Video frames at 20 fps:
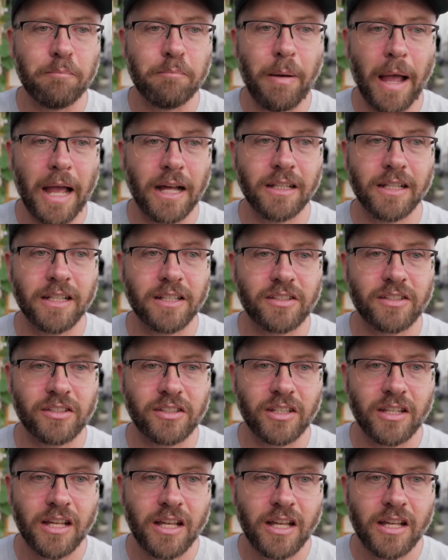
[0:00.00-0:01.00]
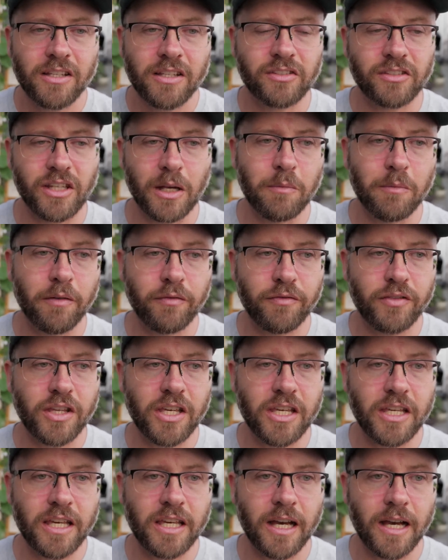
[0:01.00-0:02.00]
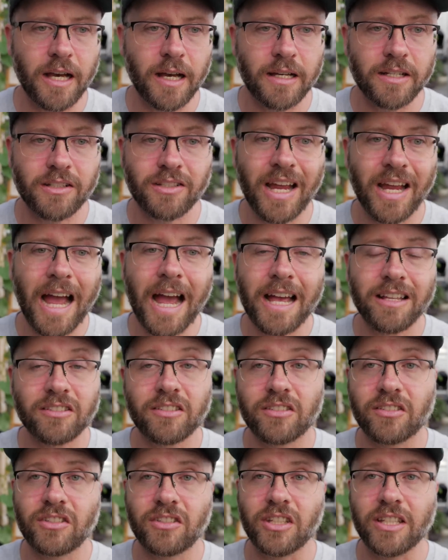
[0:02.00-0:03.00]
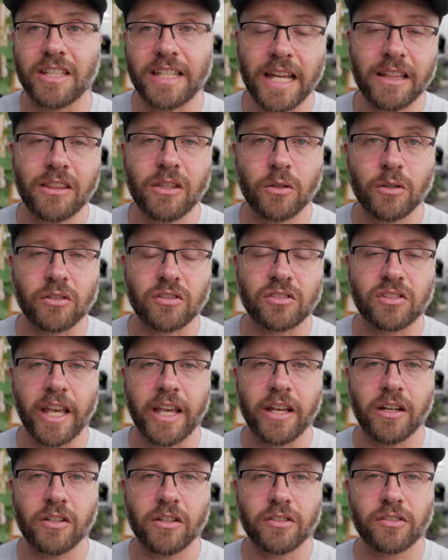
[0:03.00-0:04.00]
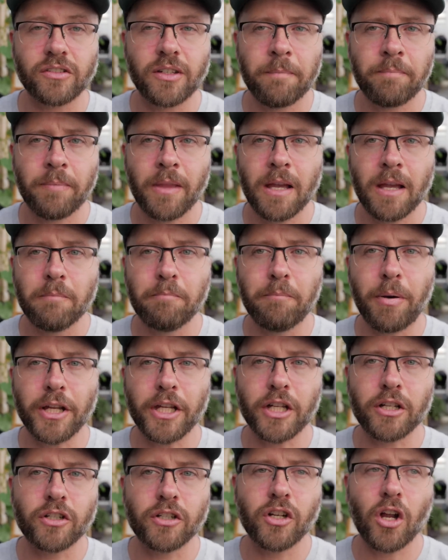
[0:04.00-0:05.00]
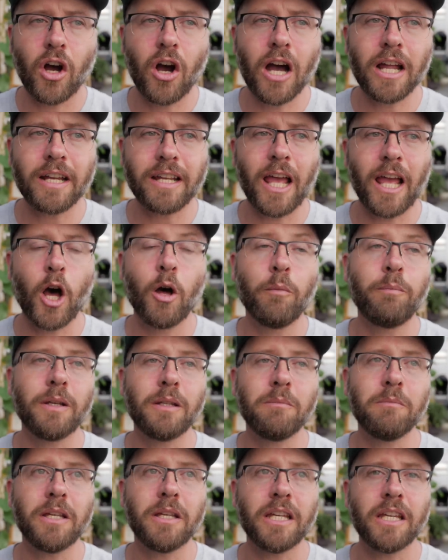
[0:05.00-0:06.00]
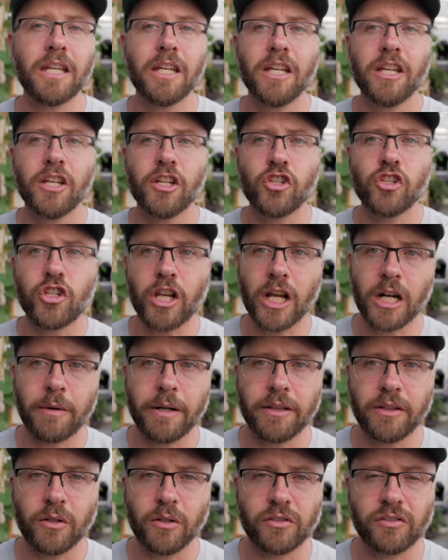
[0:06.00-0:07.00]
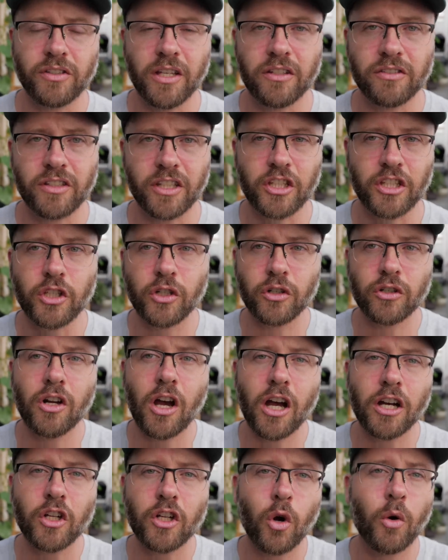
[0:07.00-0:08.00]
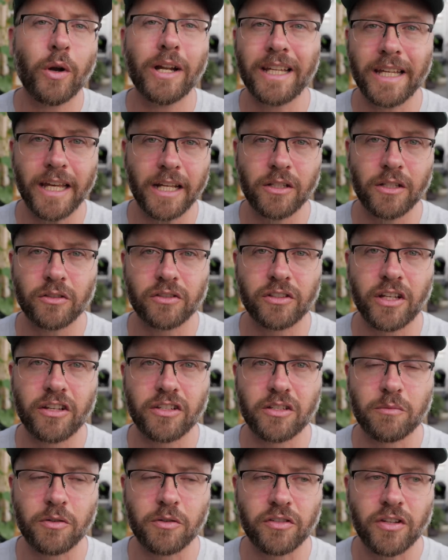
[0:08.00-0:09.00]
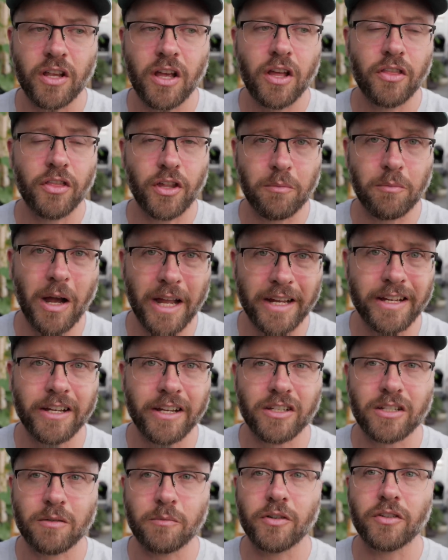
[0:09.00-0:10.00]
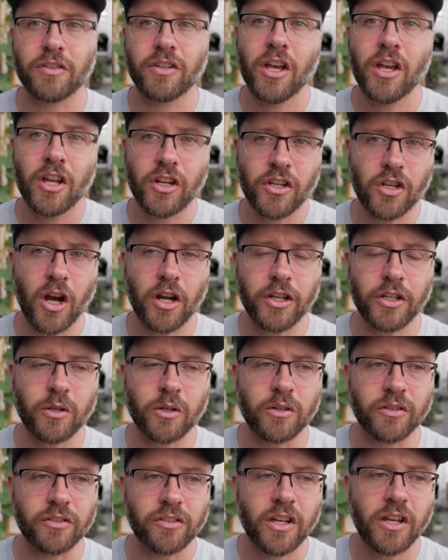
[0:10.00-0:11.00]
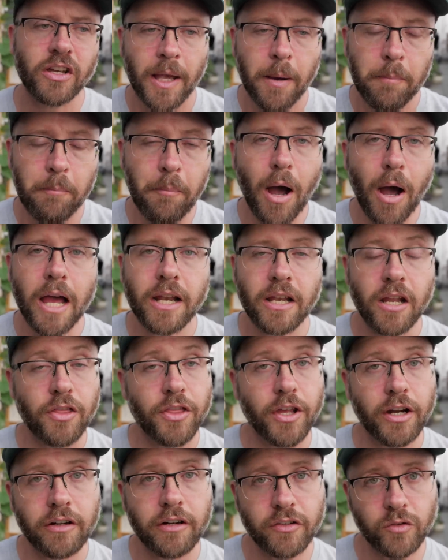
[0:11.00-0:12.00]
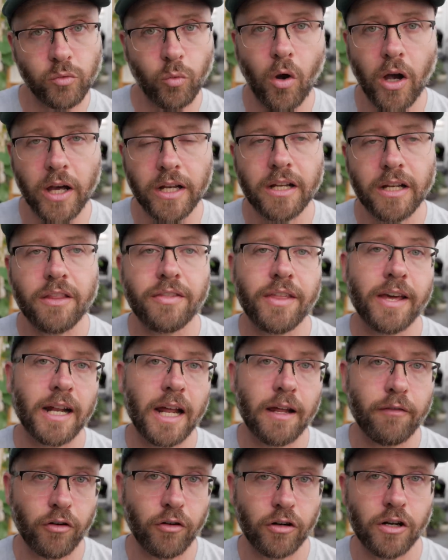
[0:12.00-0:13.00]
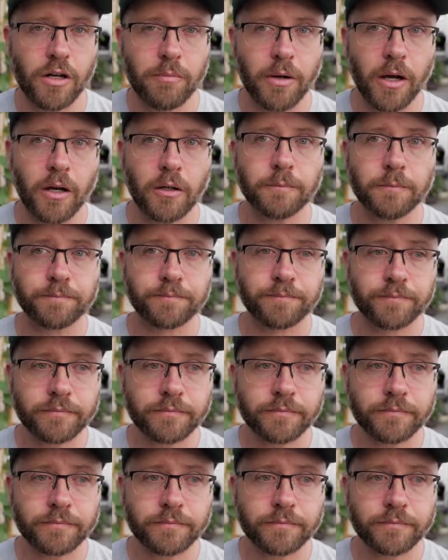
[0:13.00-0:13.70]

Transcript: balance some of the uh, tasks to get those sales, but you're not helping me generate those sales. Like, you're not going and getting those customers. They're my customers, not yours. But there is one that I've heard about